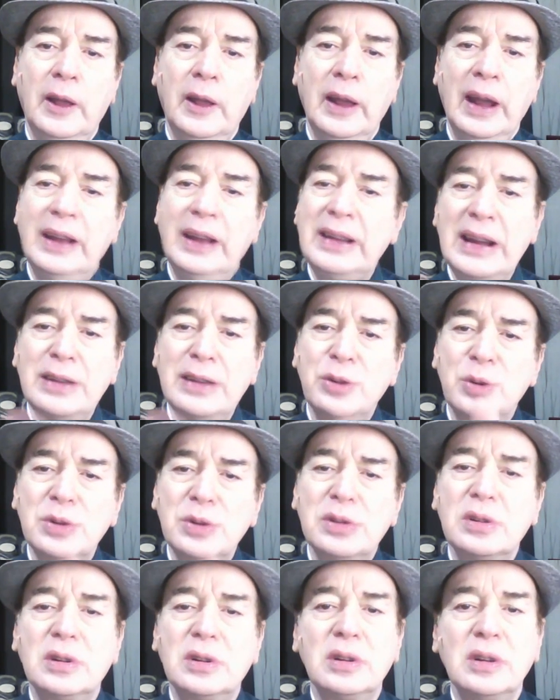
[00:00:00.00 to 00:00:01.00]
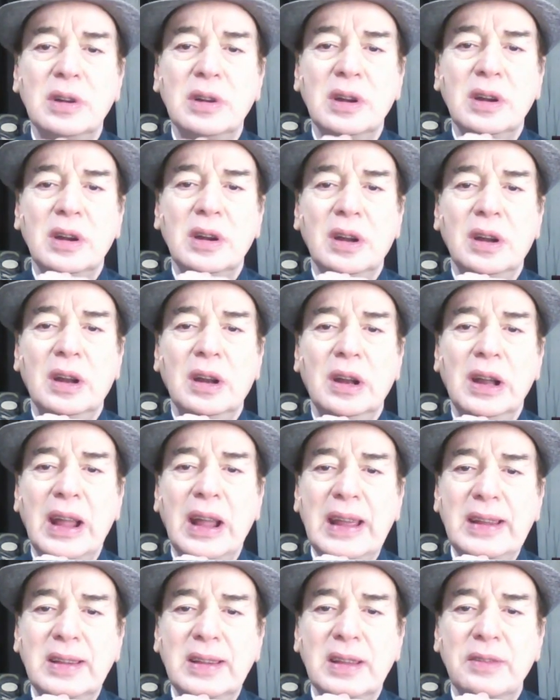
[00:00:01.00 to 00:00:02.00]
And I don't
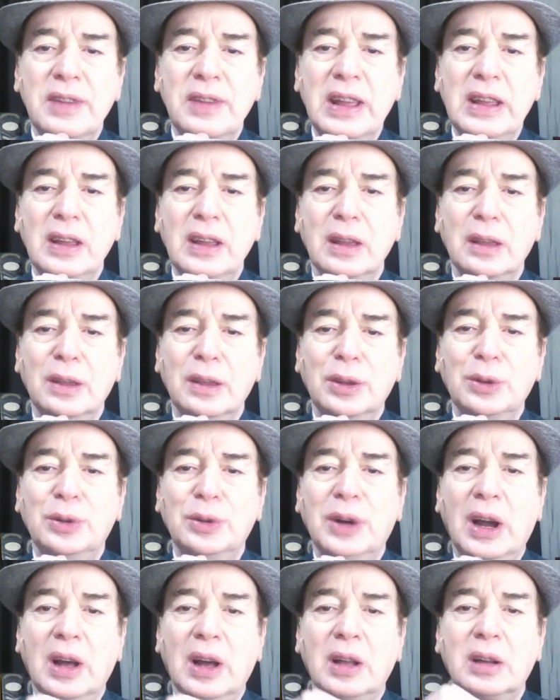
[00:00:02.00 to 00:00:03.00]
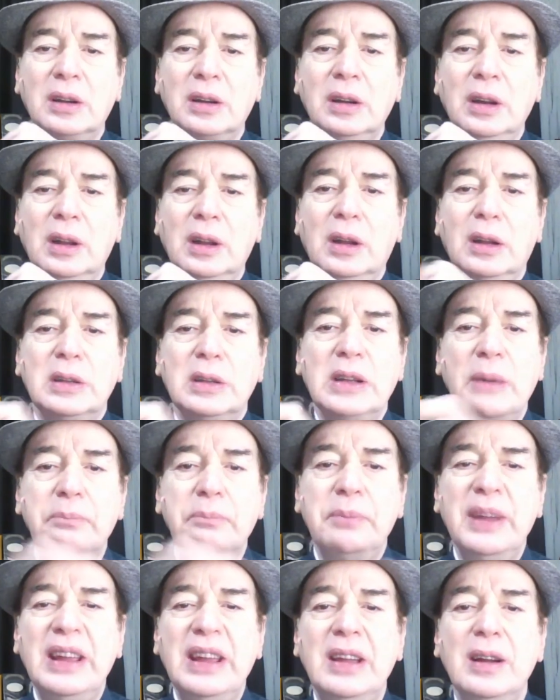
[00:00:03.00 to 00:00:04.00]
like the way you are
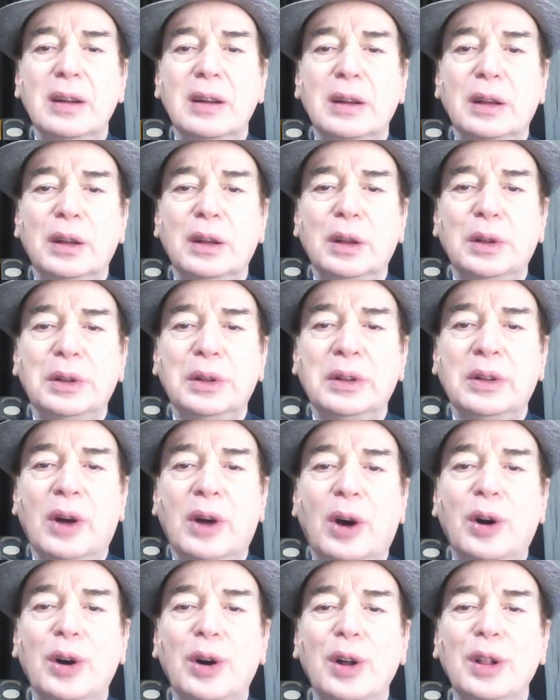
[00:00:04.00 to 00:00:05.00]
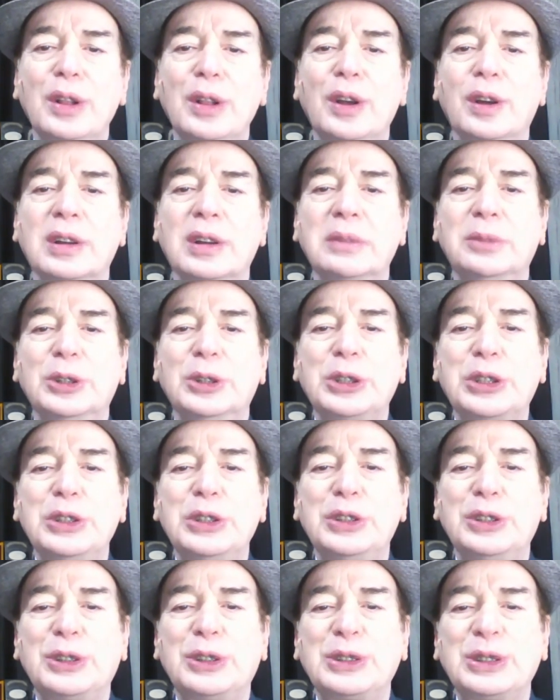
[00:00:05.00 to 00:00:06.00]
dumping all your
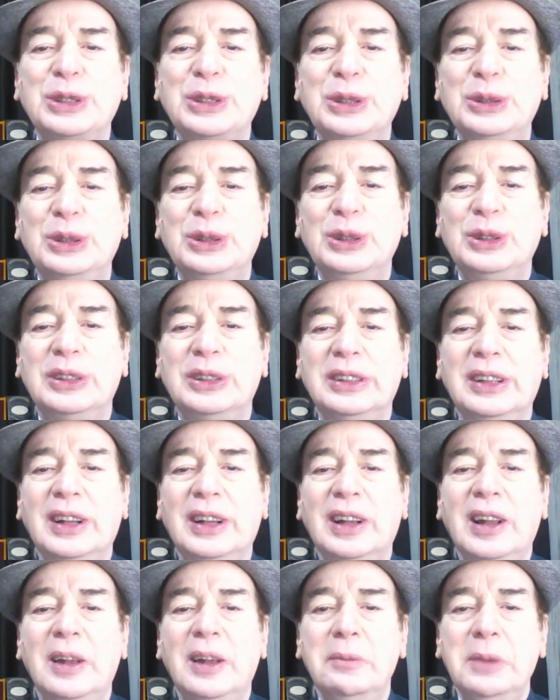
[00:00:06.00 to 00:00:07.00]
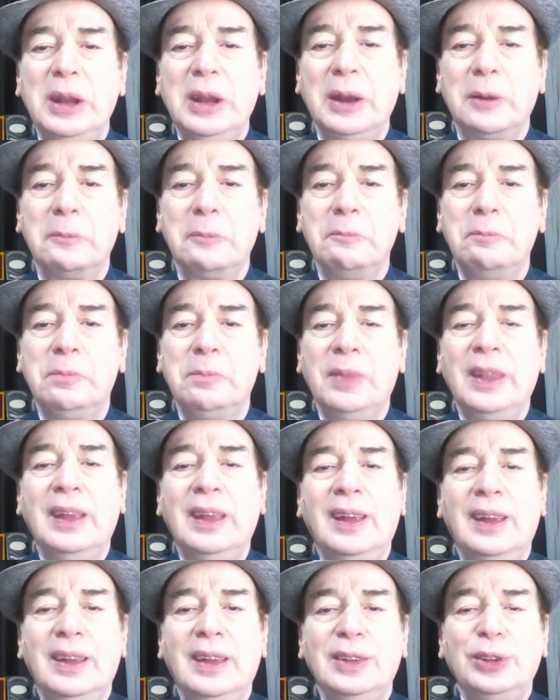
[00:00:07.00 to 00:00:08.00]
emotions onto me.
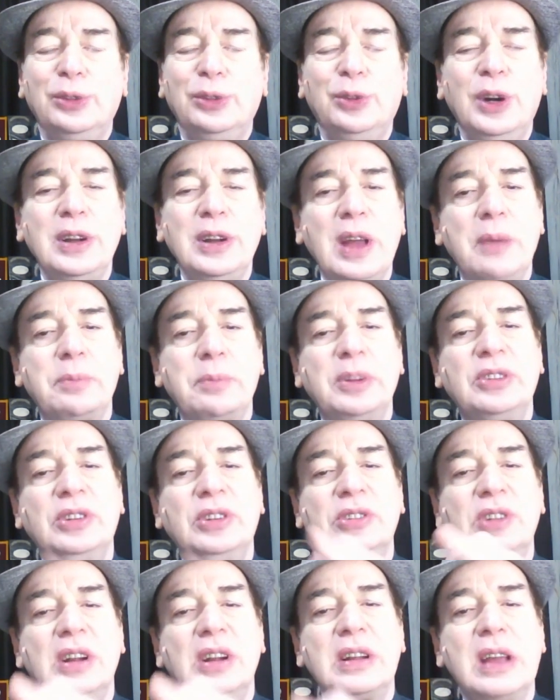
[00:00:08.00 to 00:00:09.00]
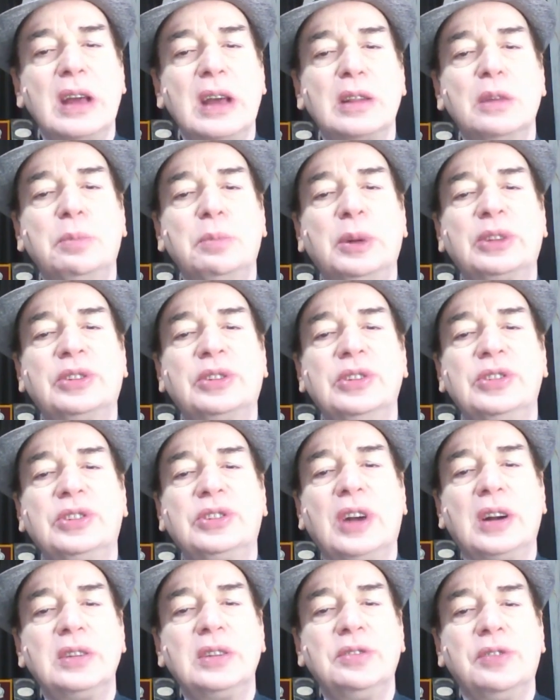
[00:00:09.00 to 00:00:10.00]
So what happens is that the other person
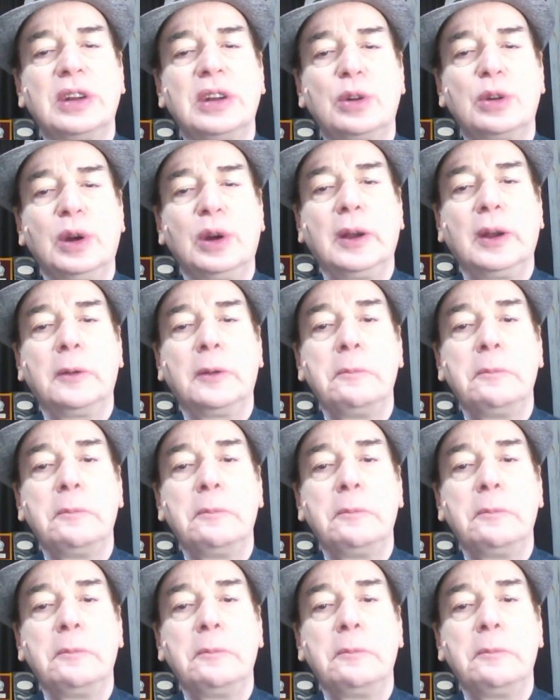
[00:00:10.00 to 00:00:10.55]
starts withdrawing.